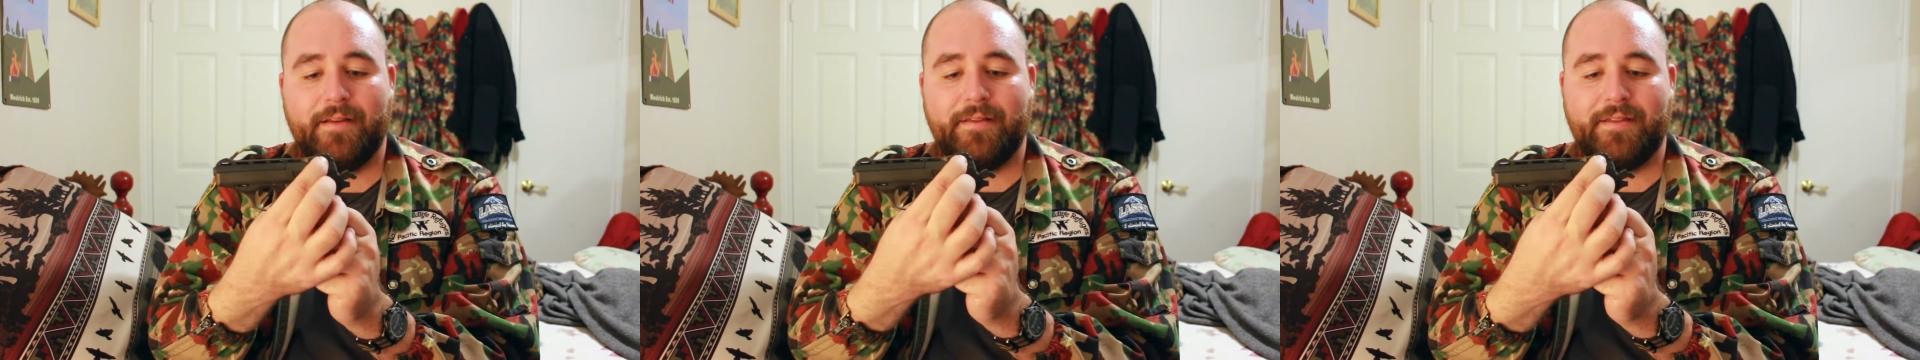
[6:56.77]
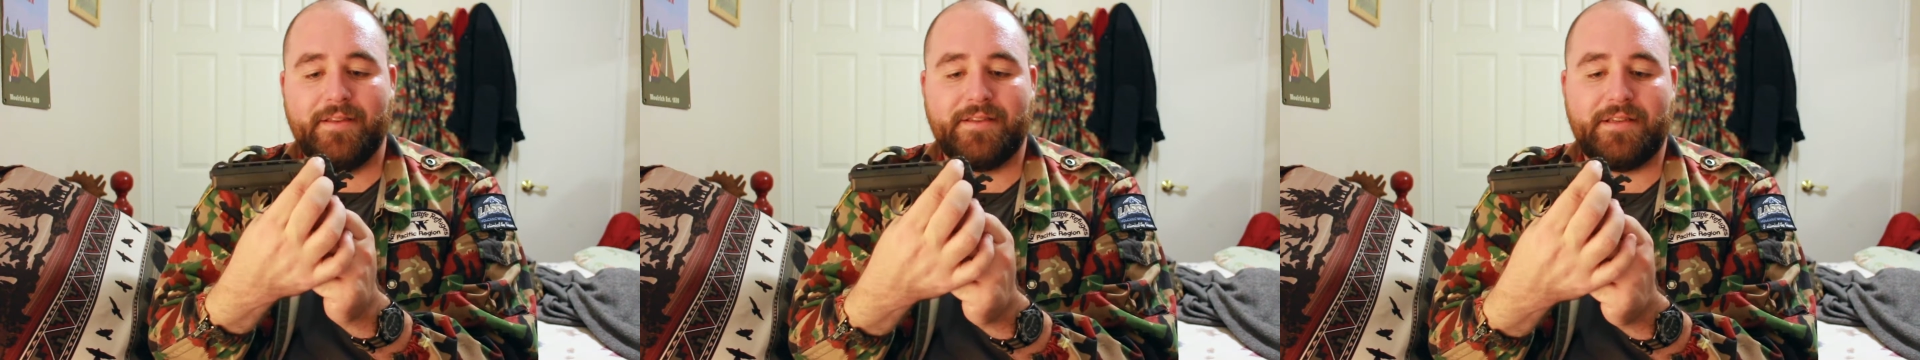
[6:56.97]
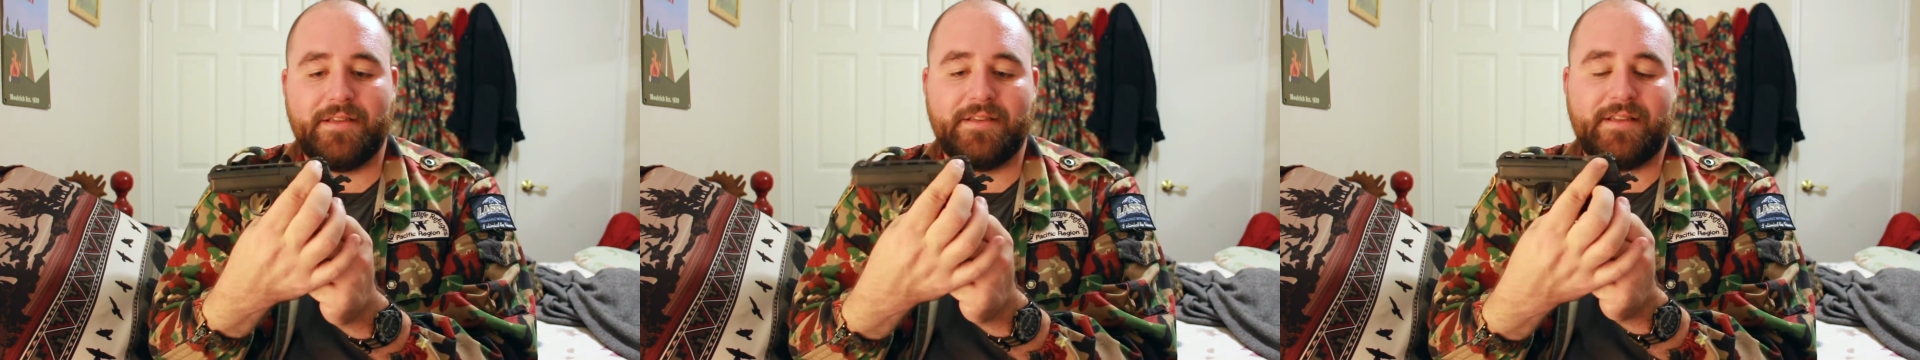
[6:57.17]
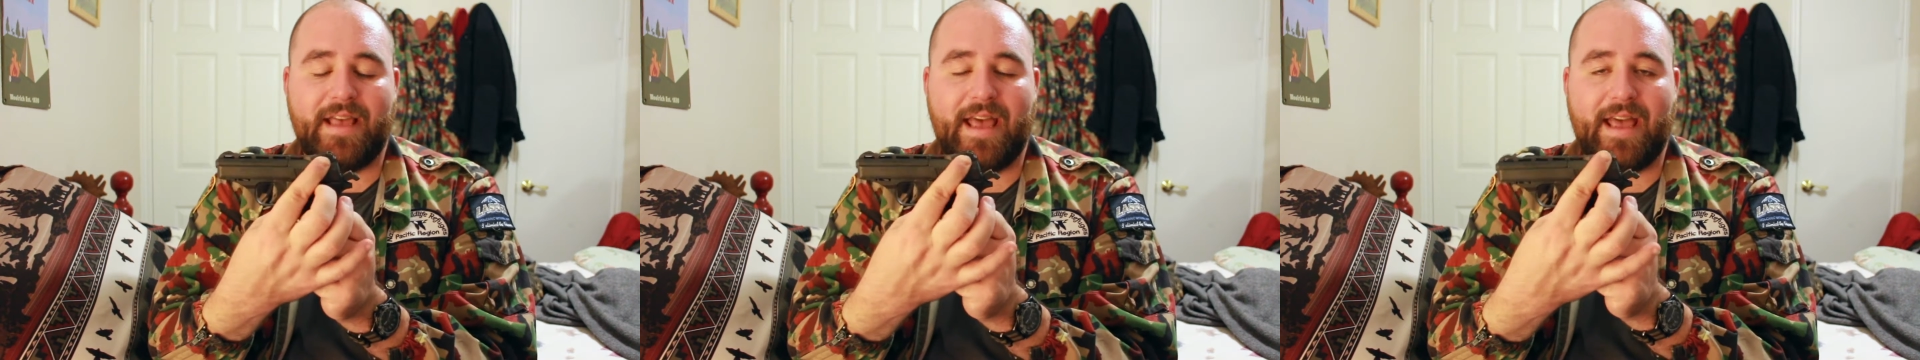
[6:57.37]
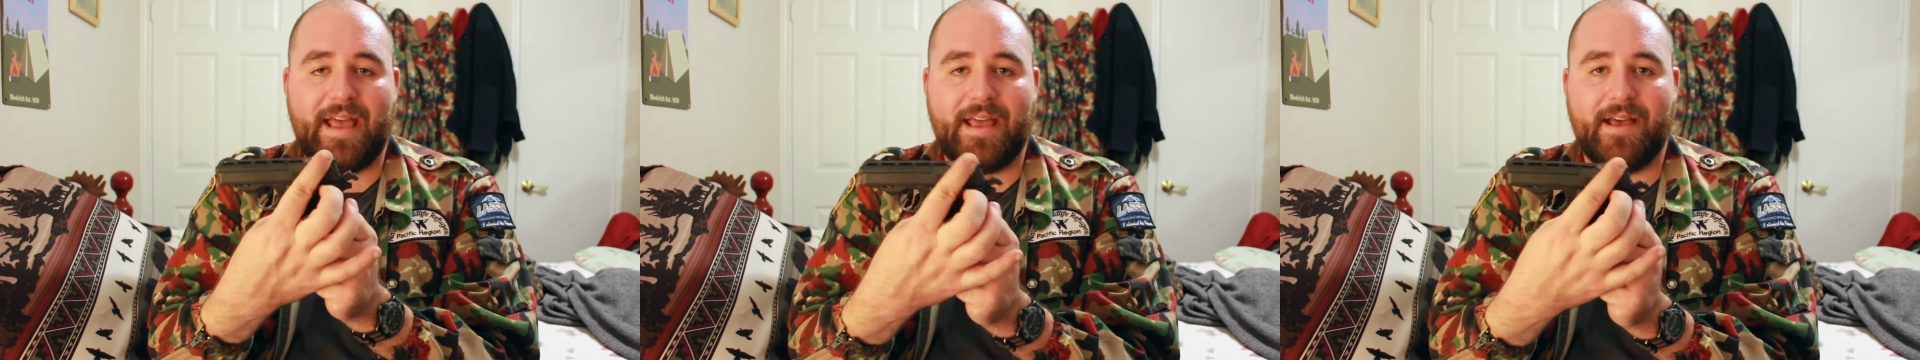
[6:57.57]
This is
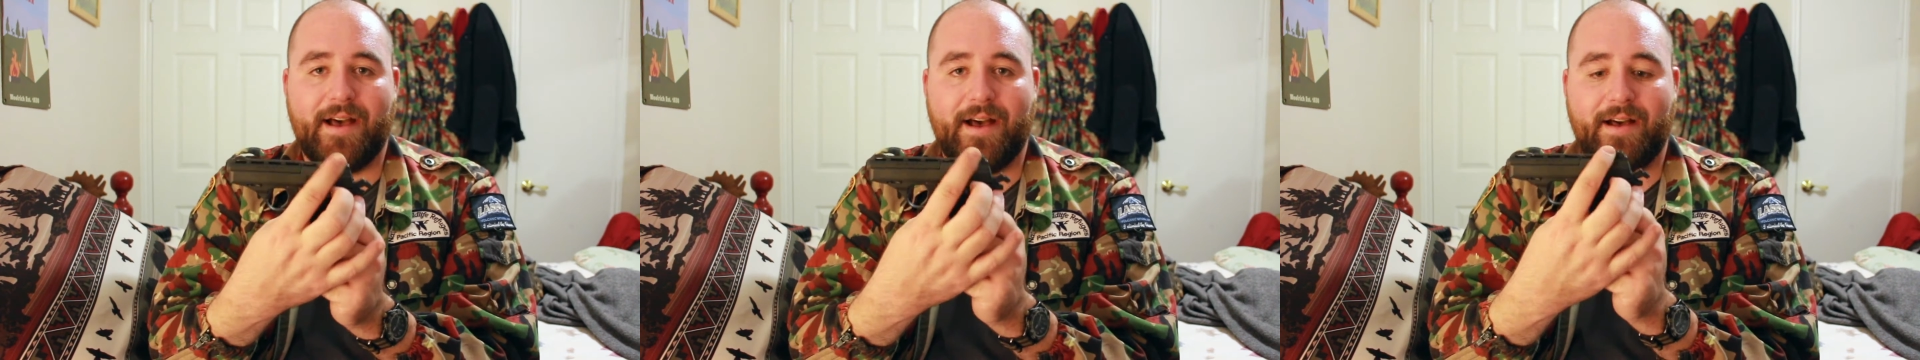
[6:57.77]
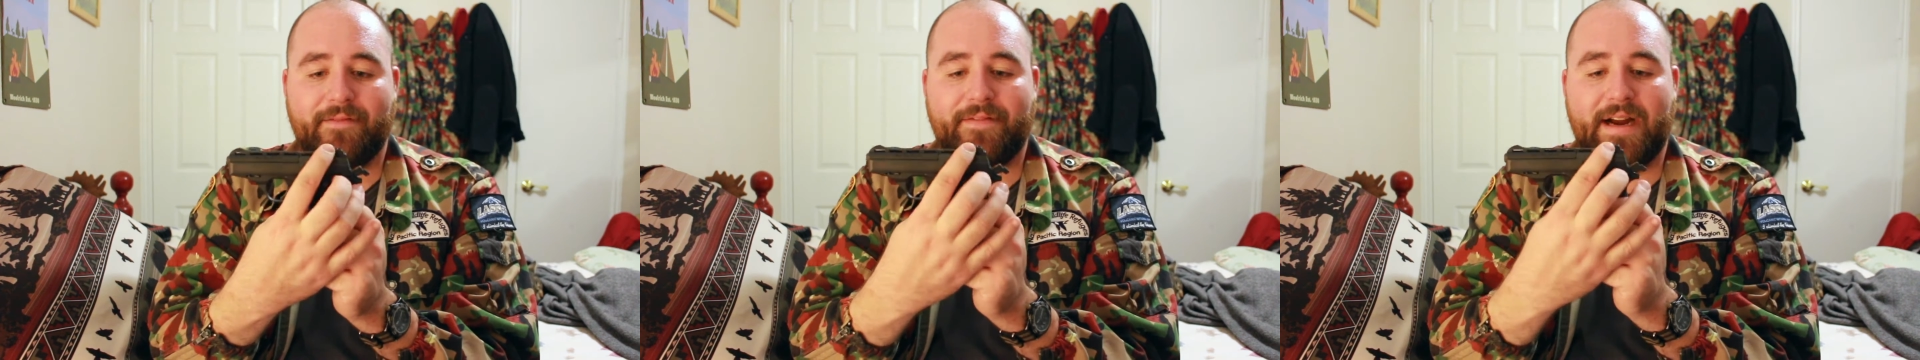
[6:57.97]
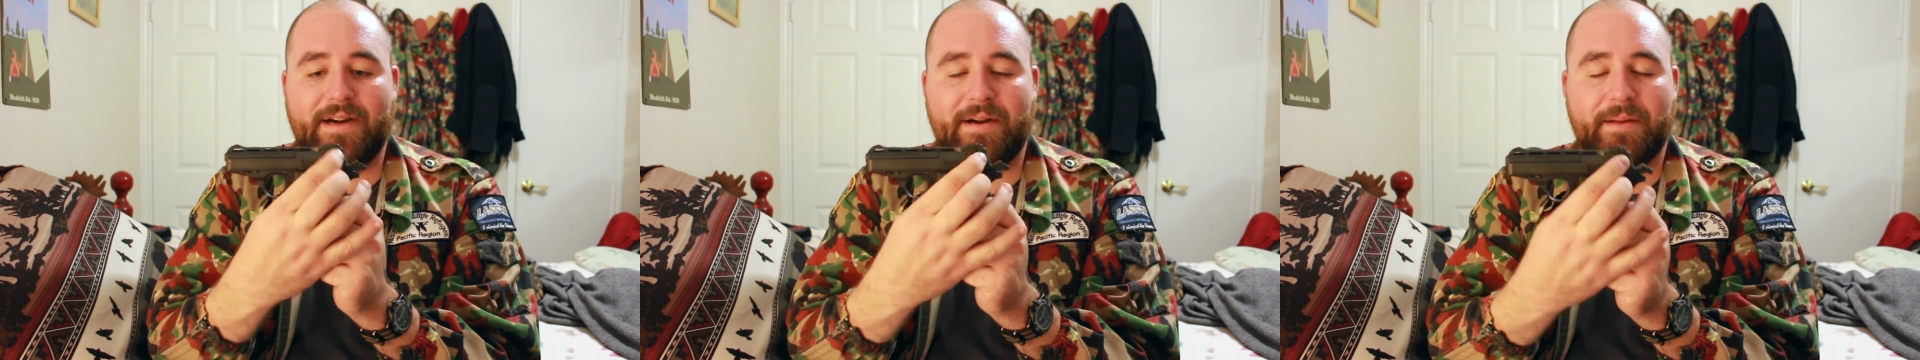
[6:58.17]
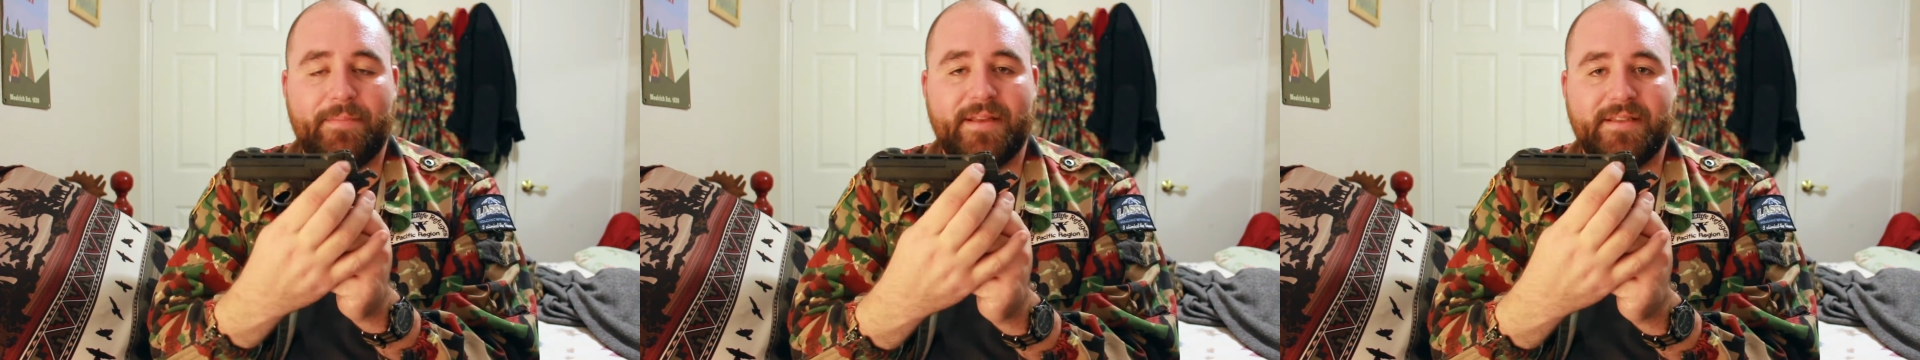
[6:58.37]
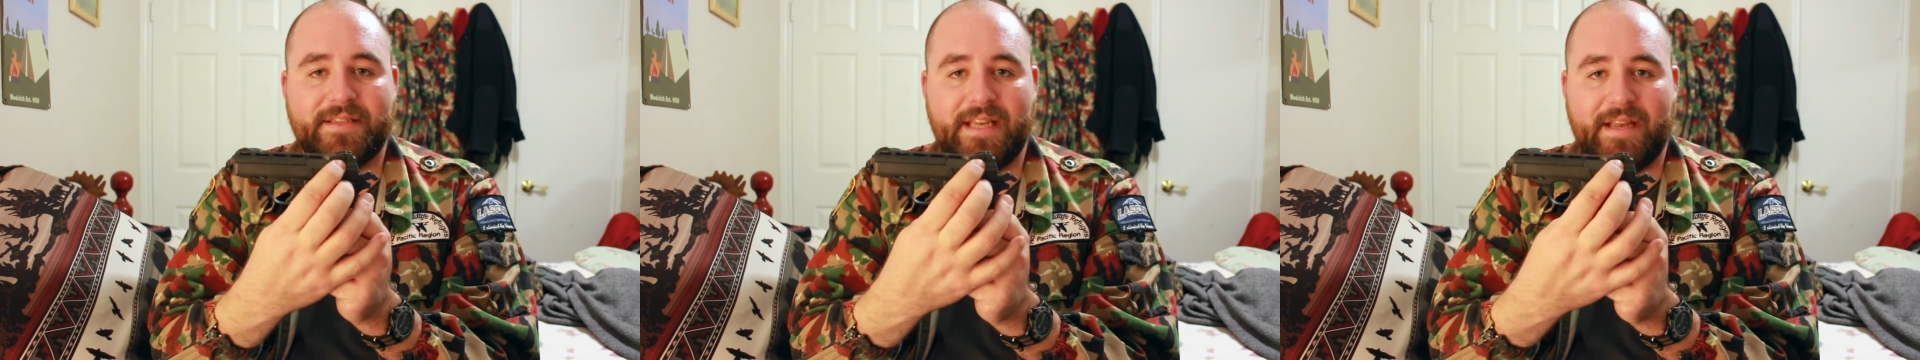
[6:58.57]
a firing
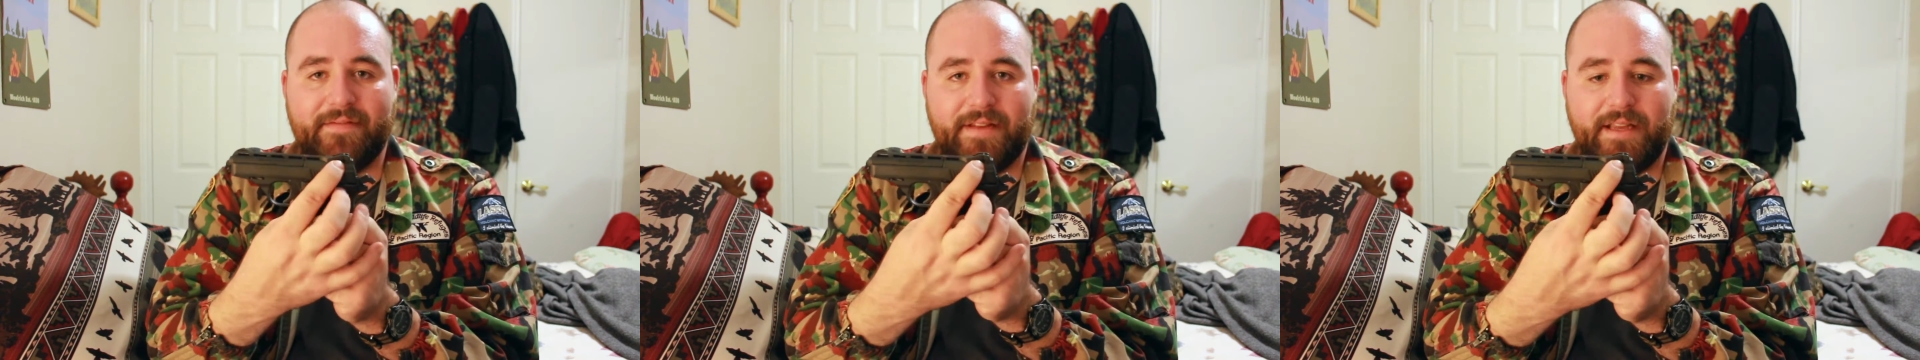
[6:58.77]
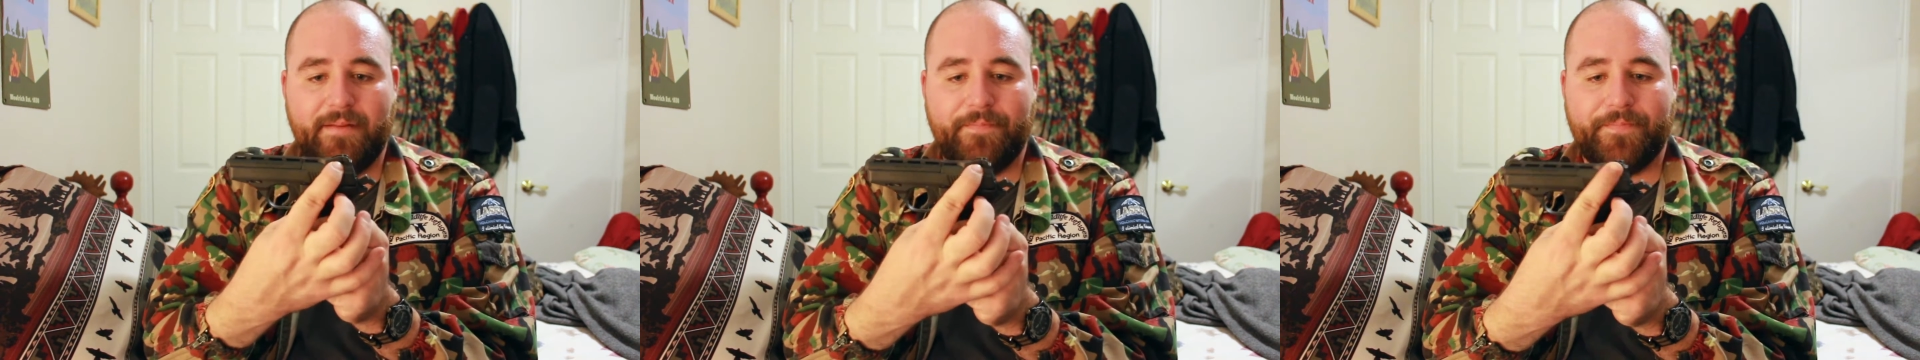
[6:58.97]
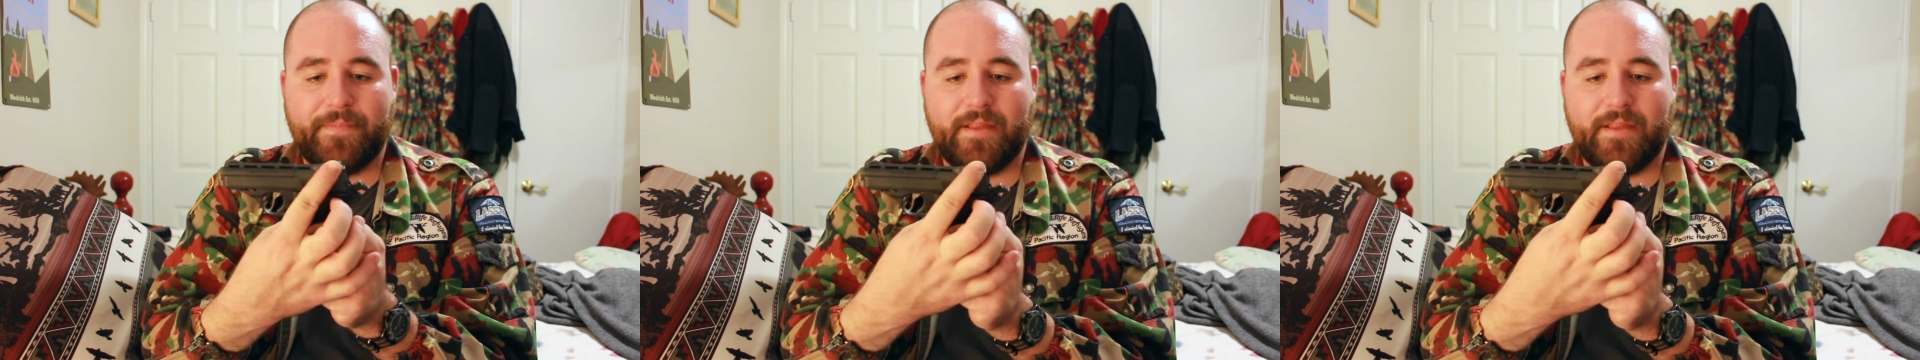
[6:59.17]
pin safety,